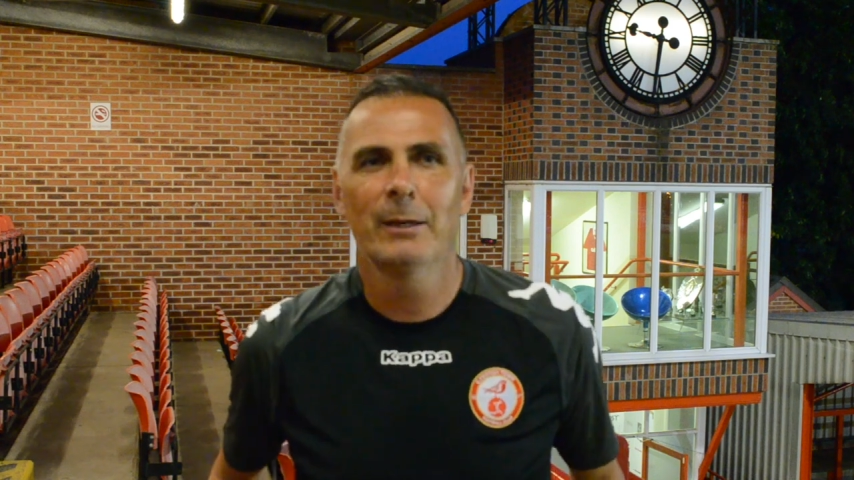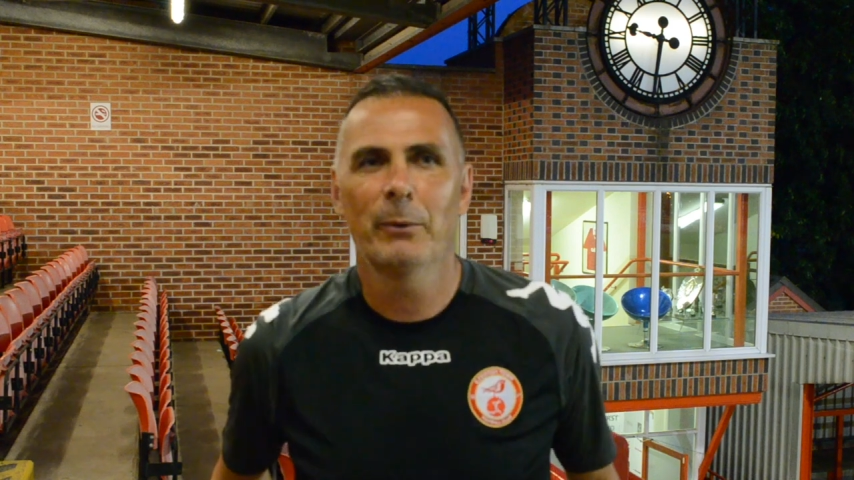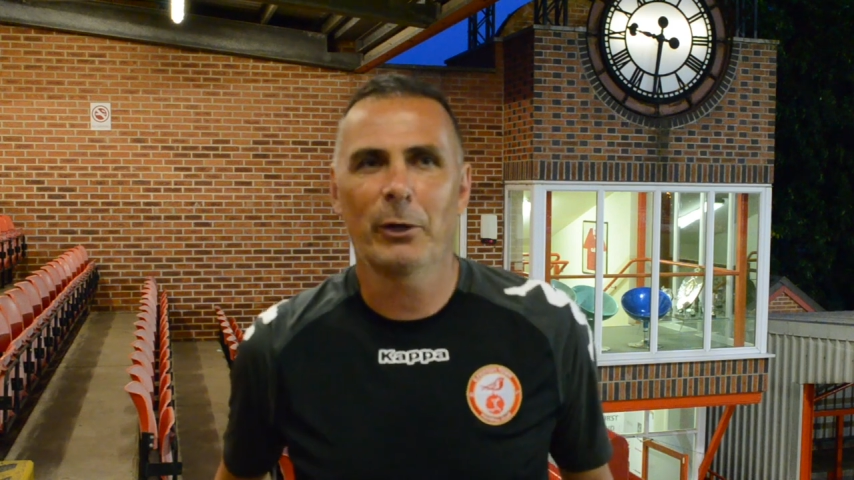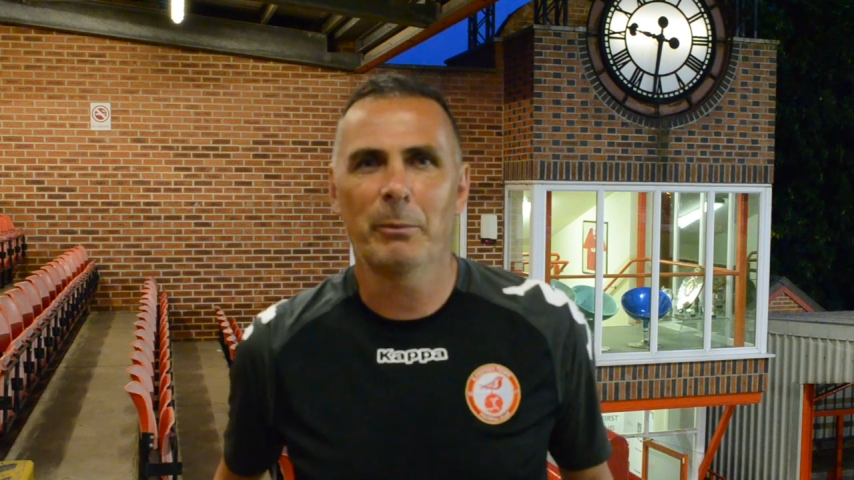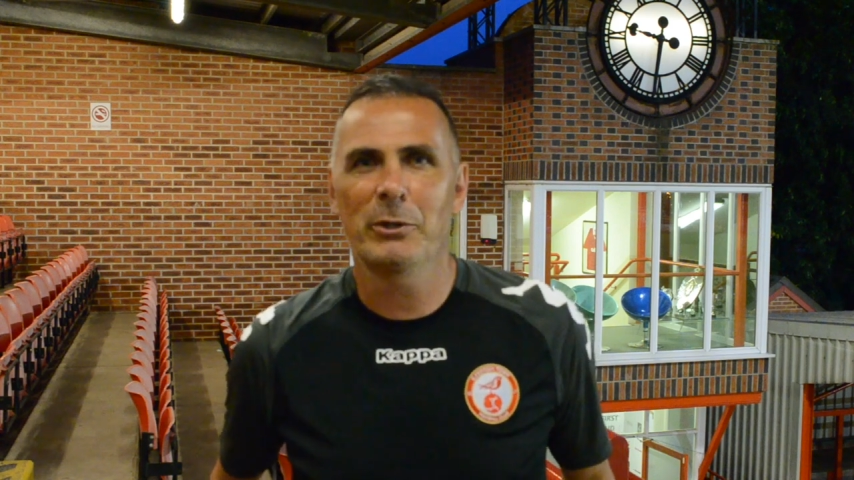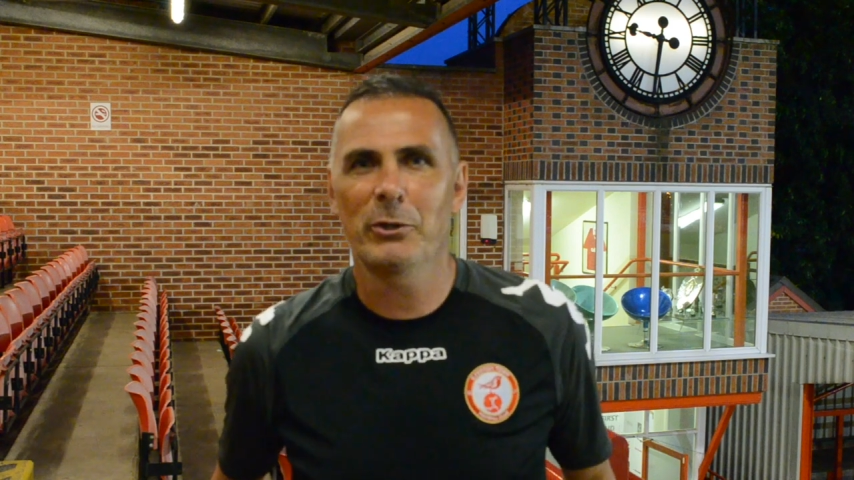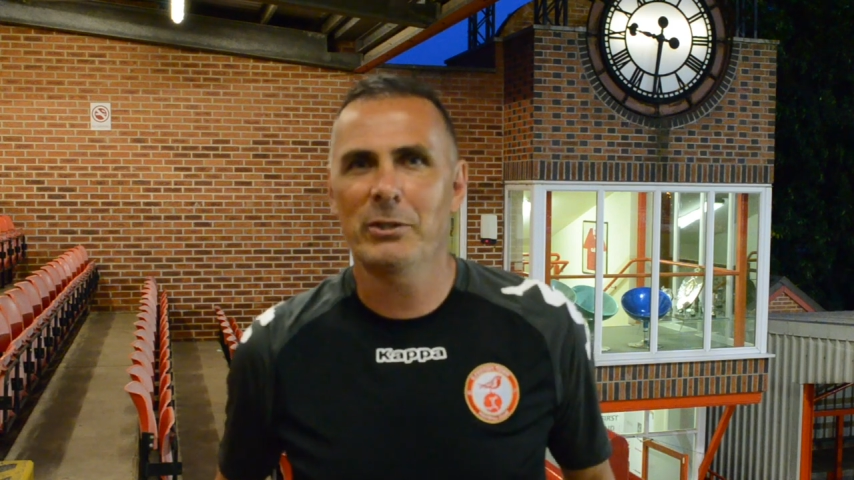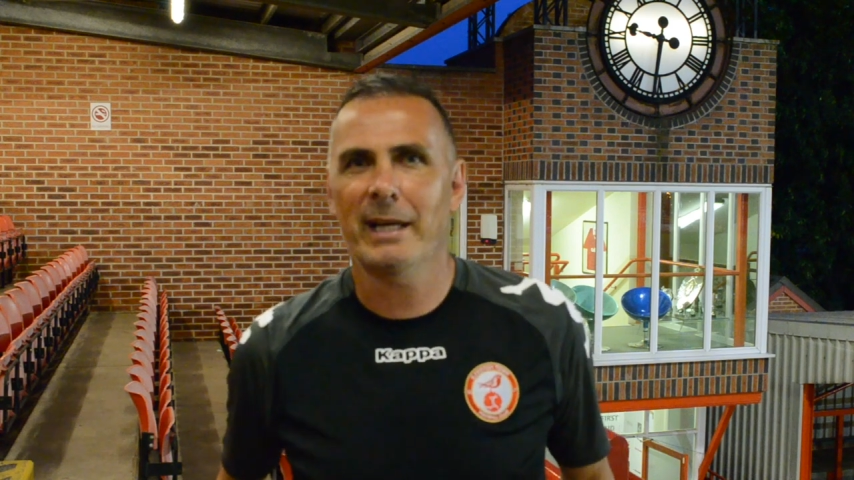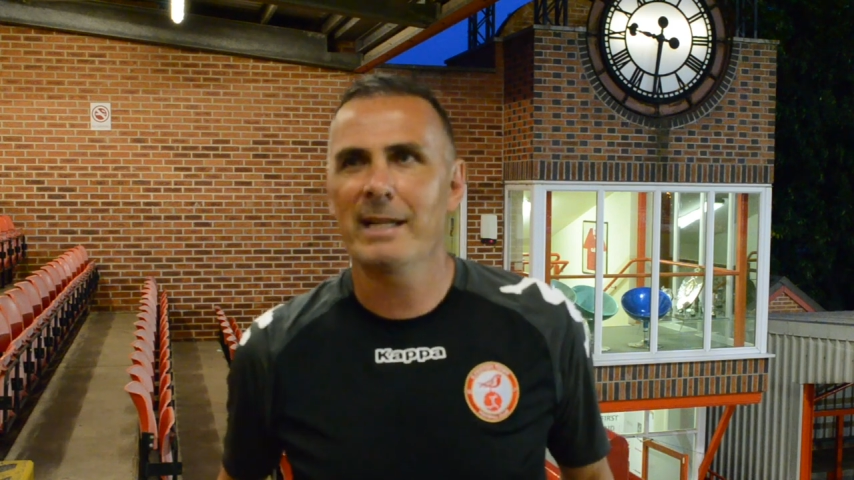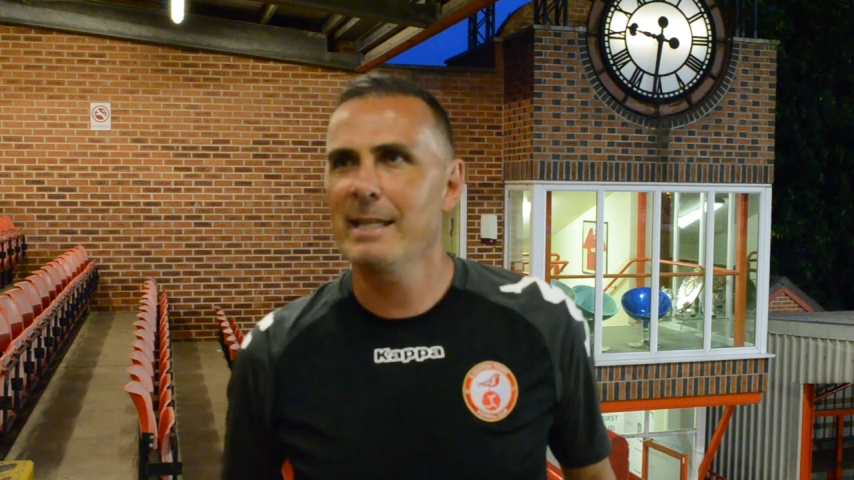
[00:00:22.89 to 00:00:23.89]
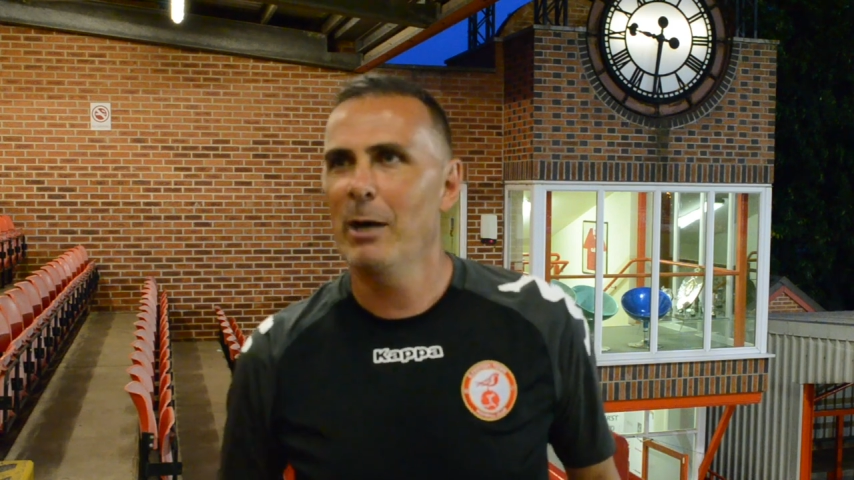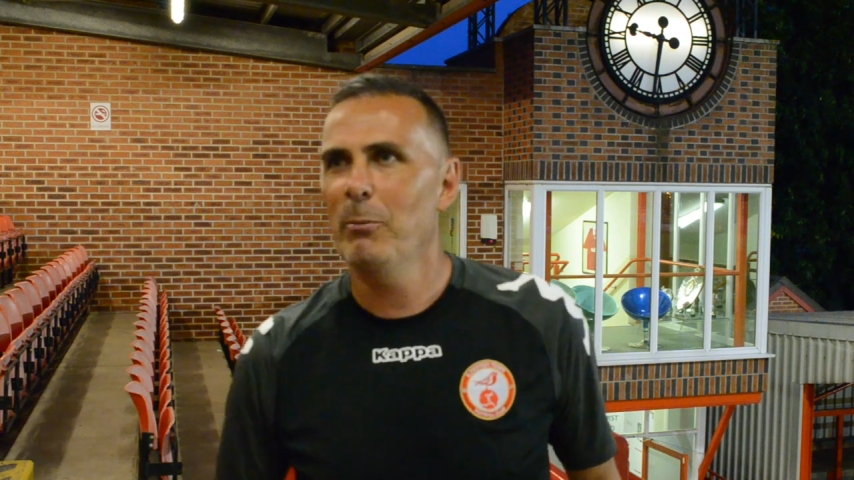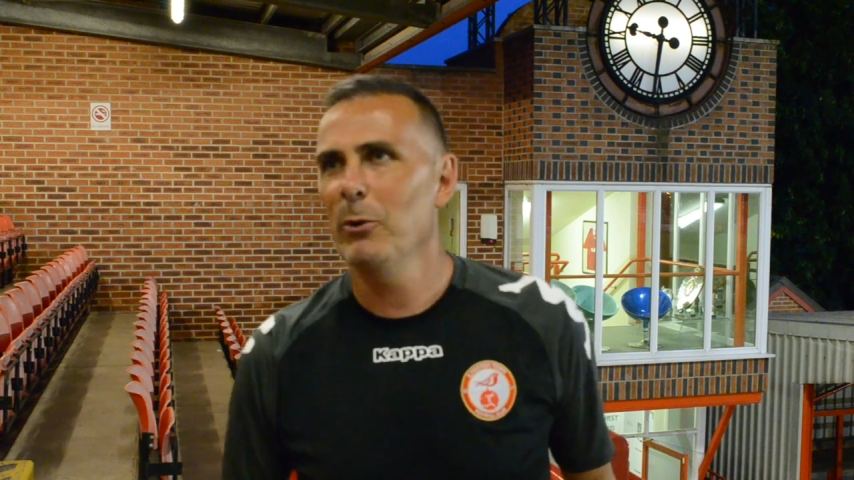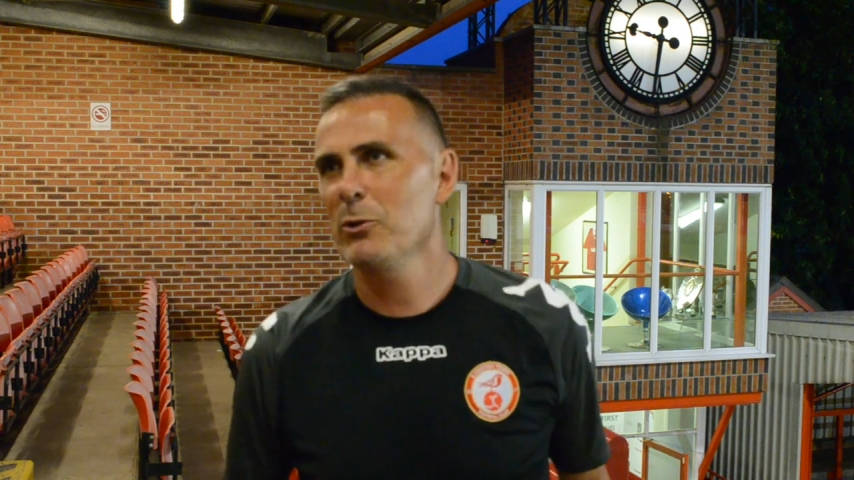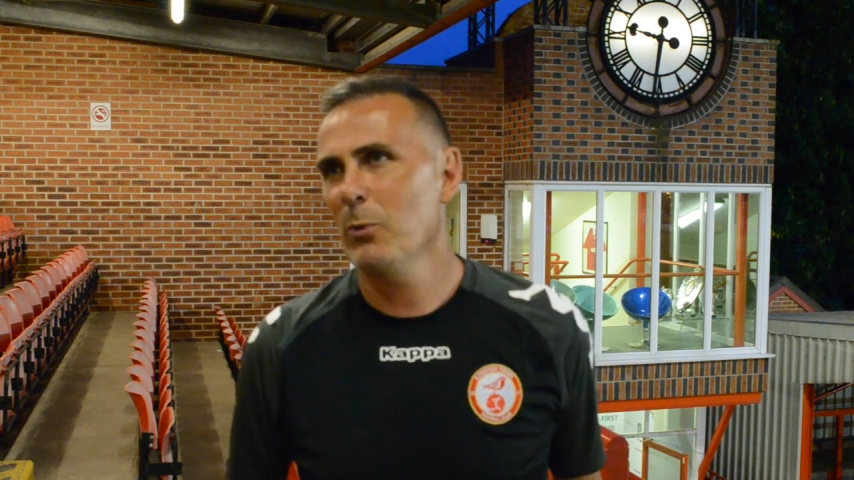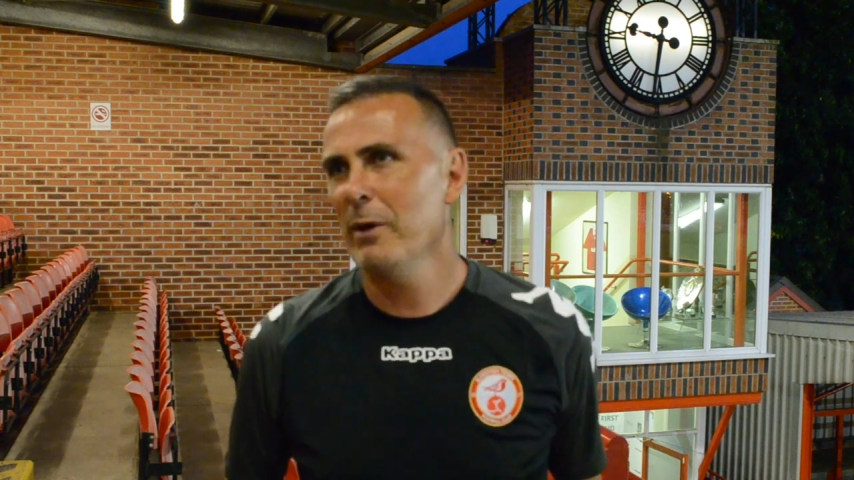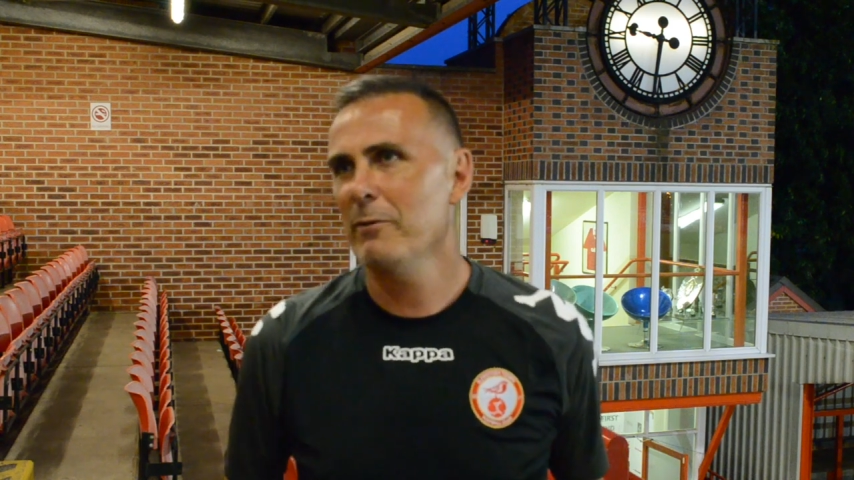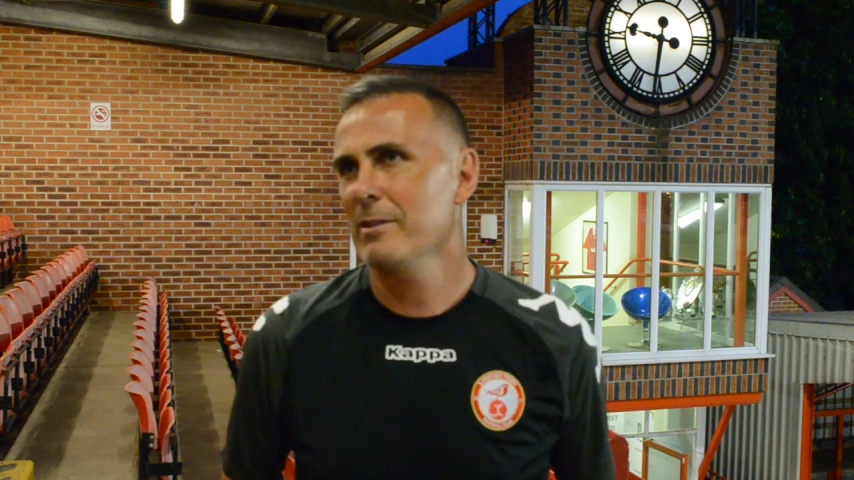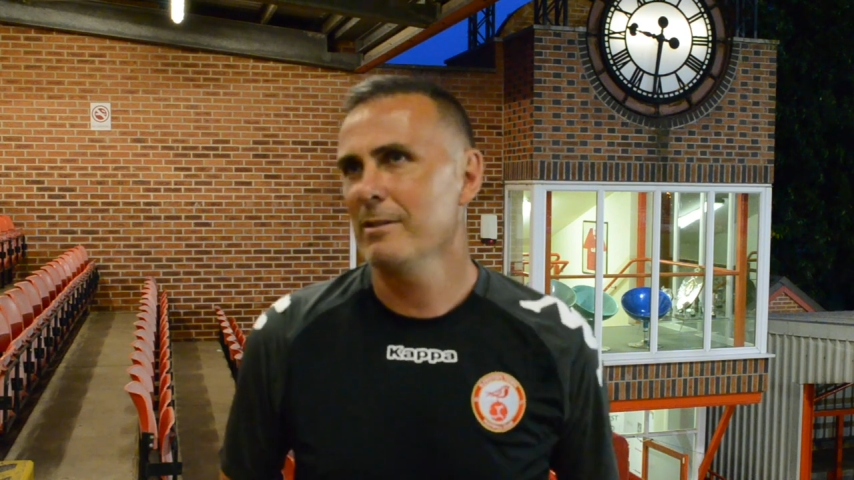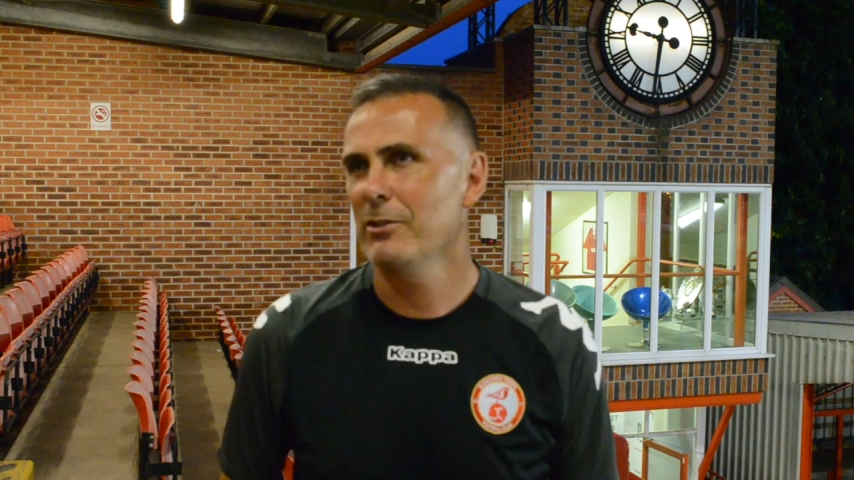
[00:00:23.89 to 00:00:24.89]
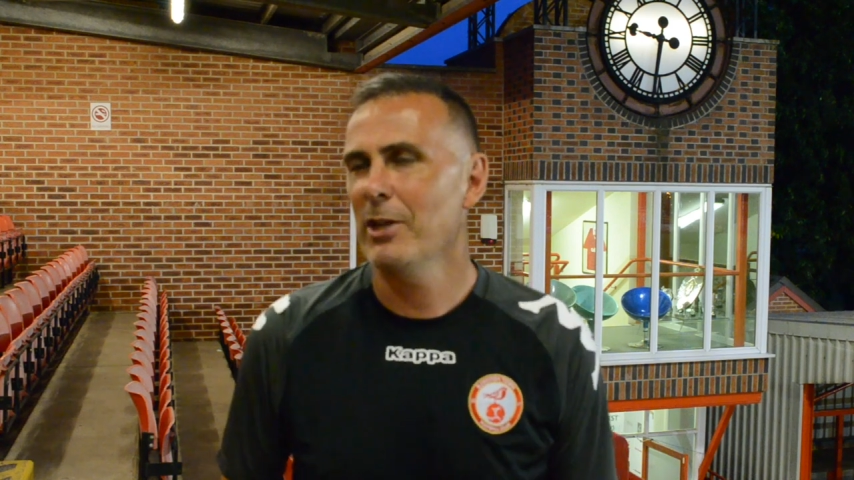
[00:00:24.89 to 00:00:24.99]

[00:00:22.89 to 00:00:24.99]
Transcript: We're going to be judged against Stourport Swifts and